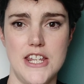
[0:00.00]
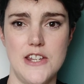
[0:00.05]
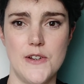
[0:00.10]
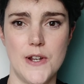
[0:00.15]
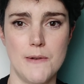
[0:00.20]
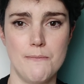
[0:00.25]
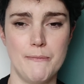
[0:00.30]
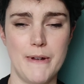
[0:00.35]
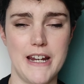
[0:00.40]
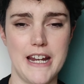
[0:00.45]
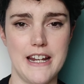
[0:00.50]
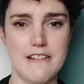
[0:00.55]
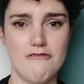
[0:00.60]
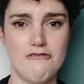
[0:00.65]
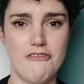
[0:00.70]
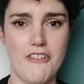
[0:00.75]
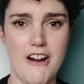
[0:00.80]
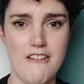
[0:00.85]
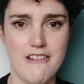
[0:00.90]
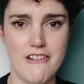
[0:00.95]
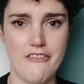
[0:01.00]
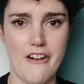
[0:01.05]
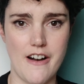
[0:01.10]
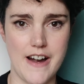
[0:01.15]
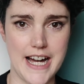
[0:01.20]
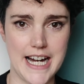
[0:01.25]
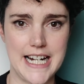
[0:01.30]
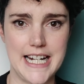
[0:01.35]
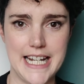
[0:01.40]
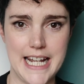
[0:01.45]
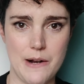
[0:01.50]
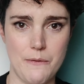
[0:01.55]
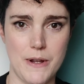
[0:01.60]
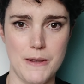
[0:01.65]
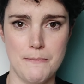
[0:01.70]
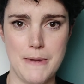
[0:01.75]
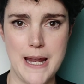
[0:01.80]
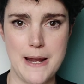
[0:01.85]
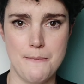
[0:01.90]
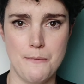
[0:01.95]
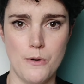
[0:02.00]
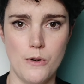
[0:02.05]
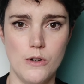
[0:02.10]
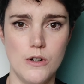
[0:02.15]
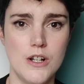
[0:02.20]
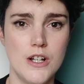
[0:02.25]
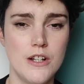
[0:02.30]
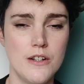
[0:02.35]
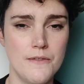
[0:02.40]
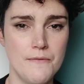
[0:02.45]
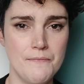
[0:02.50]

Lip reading: that you can be very, very clear with people